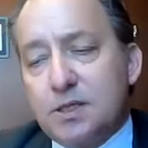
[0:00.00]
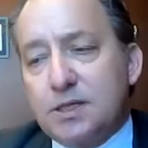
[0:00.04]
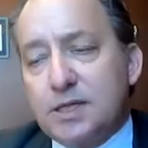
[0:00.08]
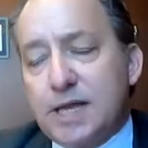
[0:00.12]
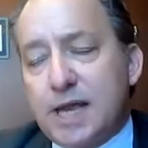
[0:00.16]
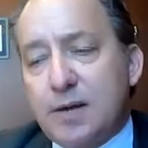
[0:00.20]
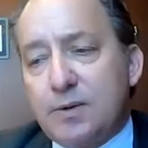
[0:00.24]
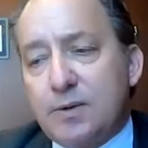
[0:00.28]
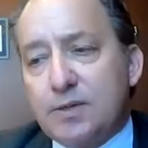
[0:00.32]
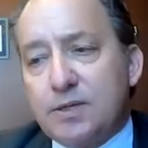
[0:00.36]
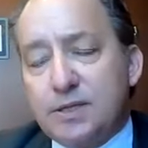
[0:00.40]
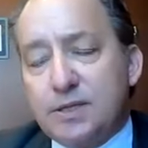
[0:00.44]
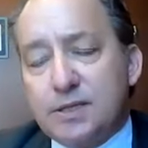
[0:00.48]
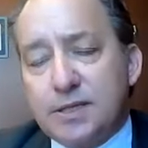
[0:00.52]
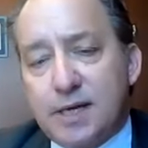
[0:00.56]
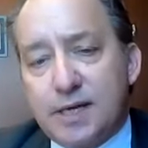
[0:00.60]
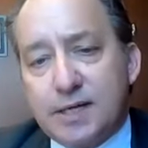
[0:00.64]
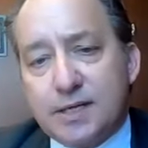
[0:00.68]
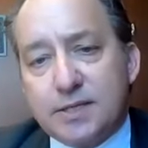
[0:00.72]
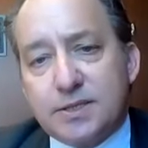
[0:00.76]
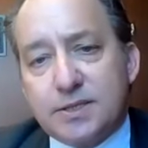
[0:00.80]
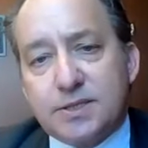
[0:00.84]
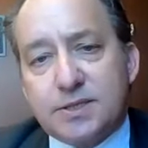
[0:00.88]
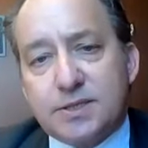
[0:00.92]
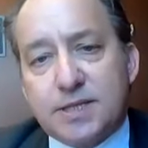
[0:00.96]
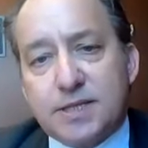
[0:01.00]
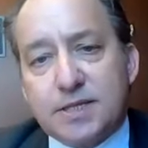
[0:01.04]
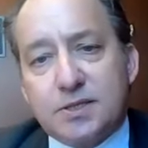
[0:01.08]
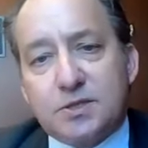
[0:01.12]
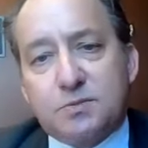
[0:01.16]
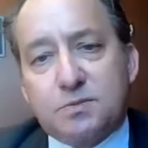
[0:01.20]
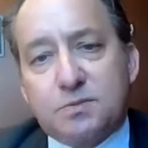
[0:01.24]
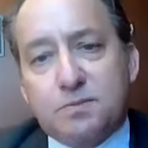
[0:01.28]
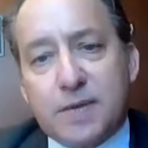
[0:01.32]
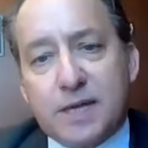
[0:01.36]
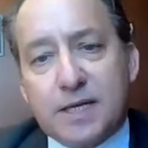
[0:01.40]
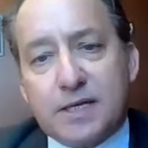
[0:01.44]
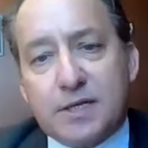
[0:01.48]
Now, in the United States,
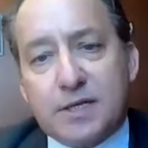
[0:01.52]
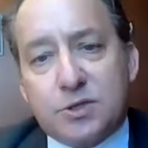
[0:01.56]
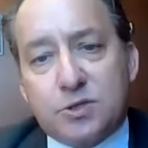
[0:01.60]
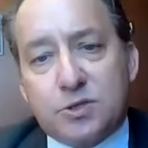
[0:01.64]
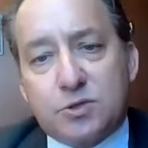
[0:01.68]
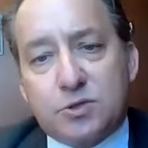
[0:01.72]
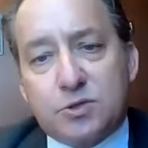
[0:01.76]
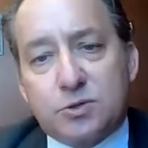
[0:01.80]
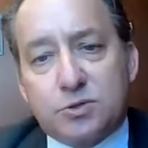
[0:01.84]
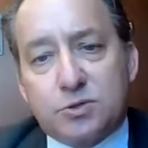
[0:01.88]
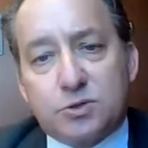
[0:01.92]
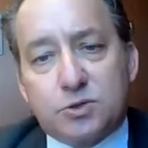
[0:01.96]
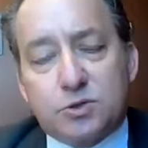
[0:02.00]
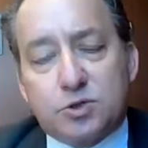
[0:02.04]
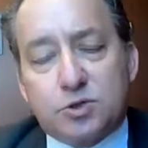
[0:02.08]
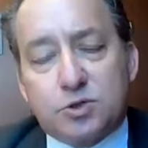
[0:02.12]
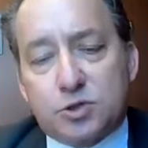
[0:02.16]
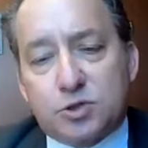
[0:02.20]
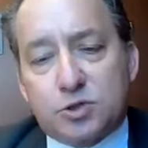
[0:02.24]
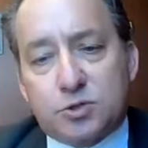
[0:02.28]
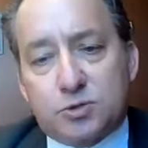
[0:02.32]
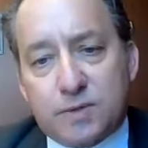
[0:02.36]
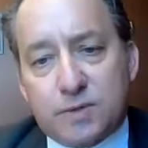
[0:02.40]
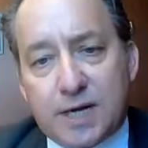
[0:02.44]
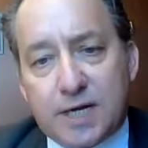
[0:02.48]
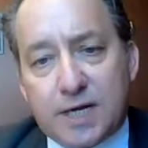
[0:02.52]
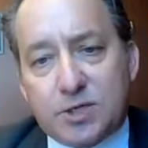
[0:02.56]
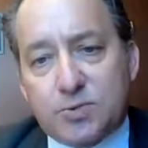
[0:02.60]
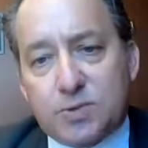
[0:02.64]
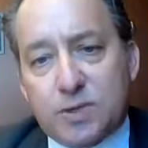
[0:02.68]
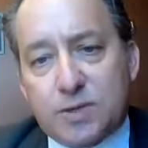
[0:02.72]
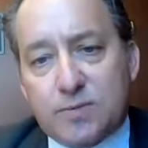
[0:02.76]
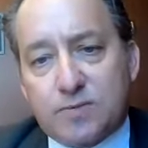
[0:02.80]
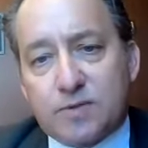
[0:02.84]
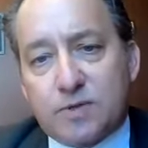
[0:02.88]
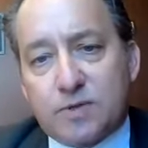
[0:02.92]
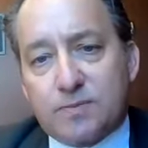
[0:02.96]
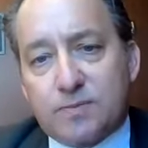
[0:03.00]
many students just
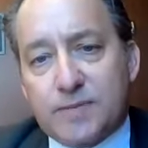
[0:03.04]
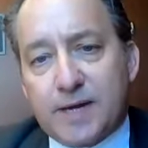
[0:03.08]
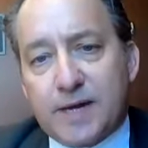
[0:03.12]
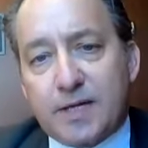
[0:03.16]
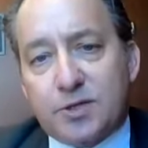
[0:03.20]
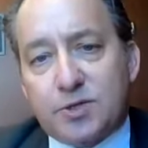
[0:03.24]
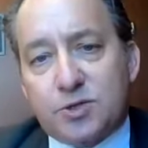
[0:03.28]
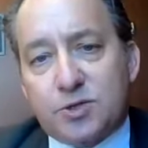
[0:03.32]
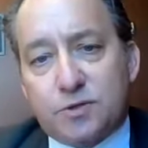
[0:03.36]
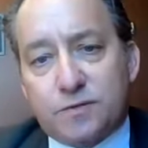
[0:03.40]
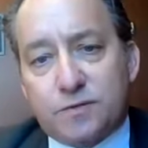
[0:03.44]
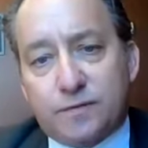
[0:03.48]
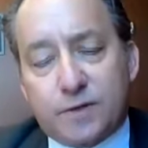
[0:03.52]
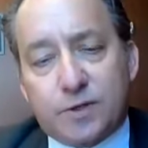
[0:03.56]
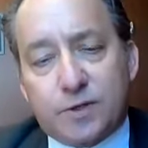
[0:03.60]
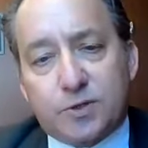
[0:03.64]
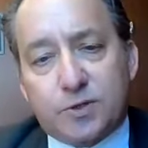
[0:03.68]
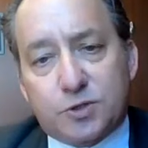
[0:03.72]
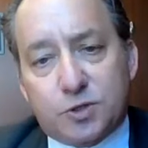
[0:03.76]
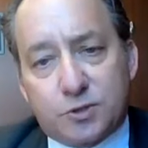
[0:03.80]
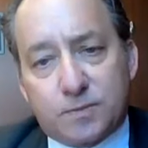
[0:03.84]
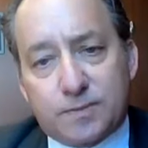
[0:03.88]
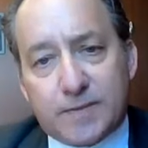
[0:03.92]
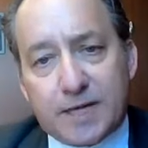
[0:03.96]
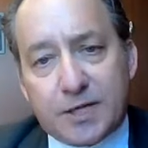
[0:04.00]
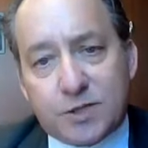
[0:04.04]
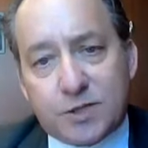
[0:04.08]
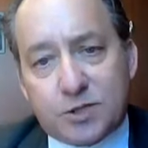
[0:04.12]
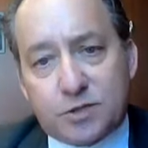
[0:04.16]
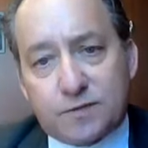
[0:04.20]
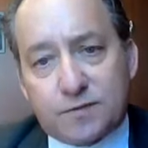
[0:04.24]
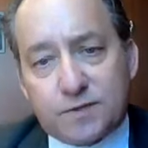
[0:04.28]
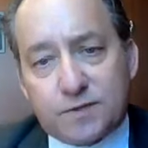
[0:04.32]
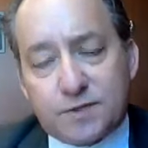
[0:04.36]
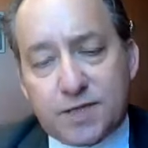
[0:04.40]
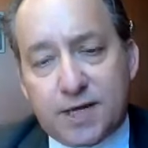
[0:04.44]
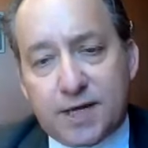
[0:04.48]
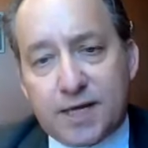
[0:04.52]
graduate with a Bachelor of Arts or a Bachelor
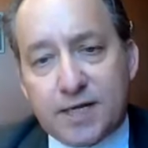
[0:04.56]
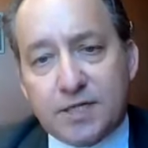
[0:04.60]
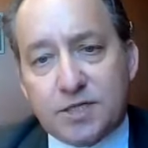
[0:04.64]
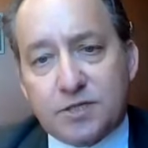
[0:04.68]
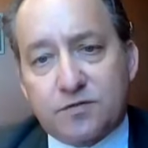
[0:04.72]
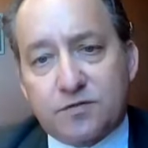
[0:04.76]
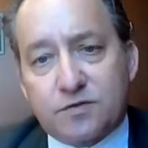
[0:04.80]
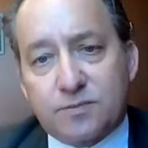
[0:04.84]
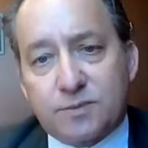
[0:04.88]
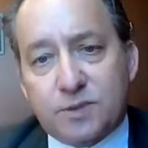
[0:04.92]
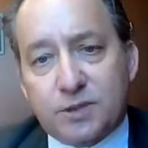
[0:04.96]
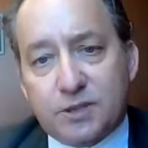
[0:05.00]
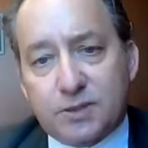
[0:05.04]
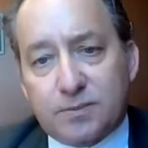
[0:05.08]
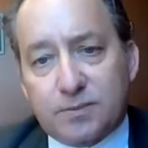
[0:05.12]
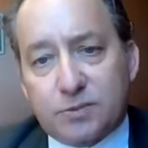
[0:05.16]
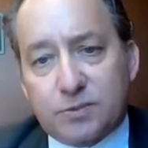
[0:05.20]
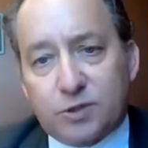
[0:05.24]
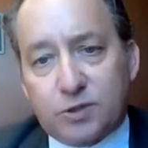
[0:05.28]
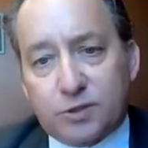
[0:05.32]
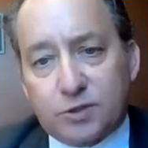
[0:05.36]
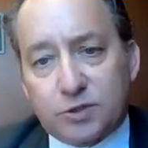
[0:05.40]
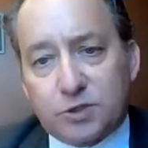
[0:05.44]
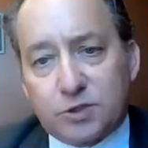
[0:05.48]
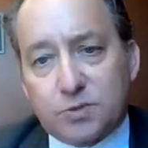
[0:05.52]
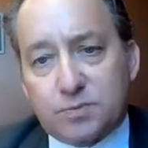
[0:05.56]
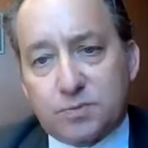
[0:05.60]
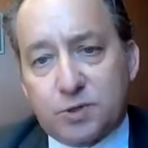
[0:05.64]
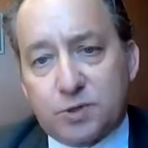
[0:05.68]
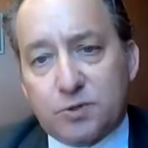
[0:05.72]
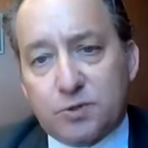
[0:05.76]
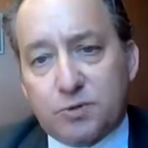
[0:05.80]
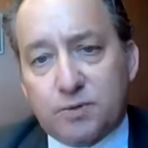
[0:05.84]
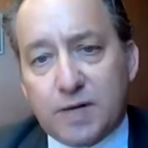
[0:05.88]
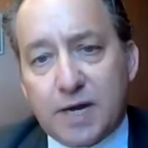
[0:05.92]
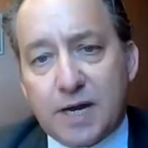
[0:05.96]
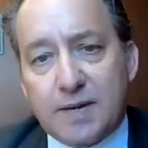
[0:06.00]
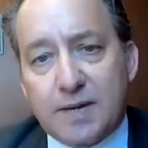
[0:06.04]
of Science from a liberal arts
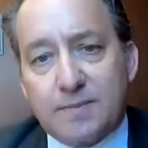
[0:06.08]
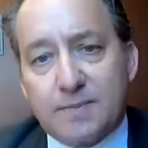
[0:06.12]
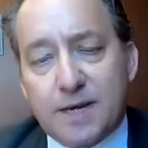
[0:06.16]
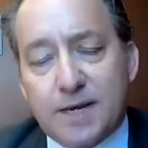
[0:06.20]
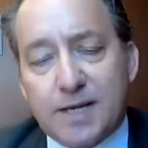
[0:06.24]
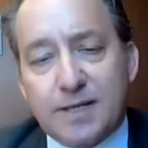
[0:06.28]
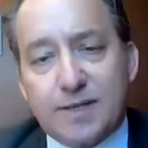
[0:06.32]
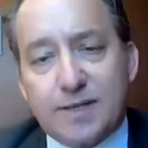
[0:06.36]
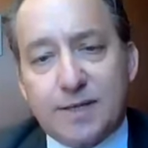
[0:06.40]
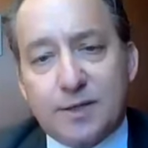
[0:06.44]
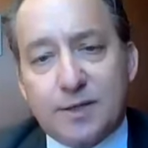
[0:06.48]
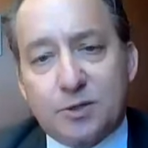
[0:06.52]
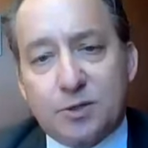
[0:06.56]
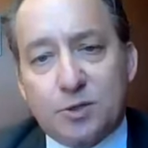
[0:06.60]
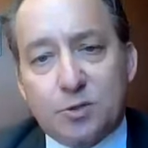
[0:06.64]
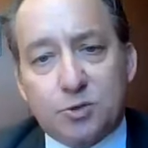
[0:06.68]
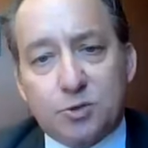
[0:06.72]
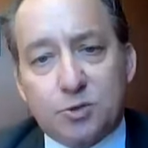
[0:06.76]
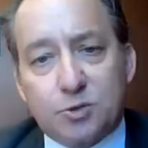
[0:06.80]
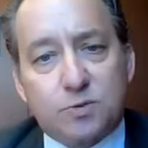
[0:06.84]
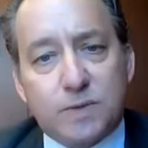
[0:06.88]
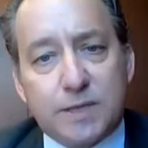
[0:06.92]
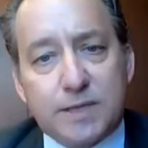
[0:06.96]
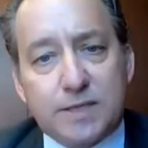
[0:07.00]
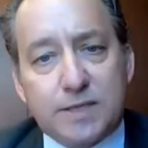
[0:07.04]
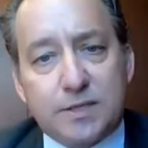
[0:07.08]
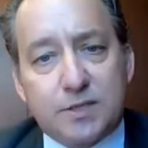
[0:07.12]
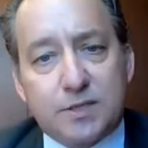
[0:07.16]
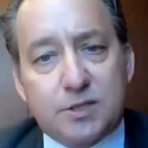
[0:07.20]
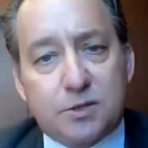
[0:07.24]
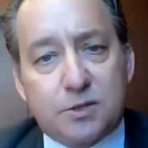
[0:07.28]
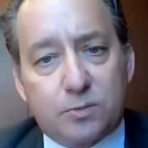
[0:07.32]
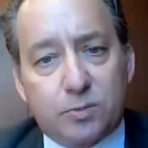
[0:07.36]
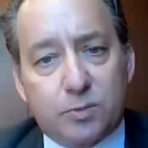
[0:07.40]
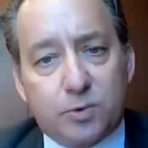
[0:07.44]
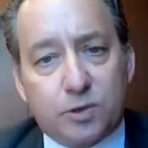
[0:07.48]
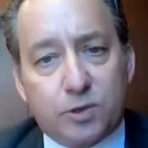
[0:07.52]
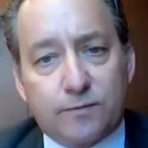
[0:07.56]
program and then go straight into
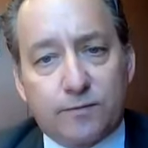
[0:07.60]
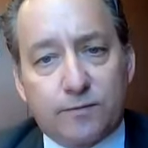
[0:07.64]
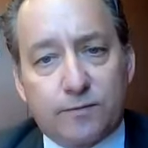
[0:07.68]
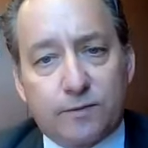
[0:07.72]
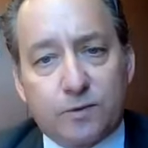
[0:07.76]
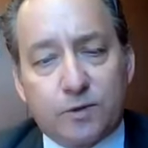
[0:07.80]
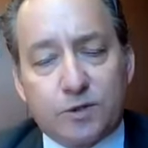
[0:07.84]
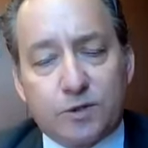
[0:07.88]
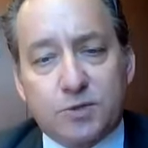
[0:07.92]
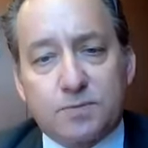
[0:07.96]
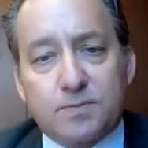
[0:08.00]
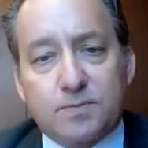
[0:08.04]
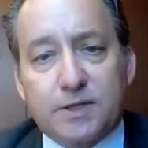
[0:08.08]
the workforce.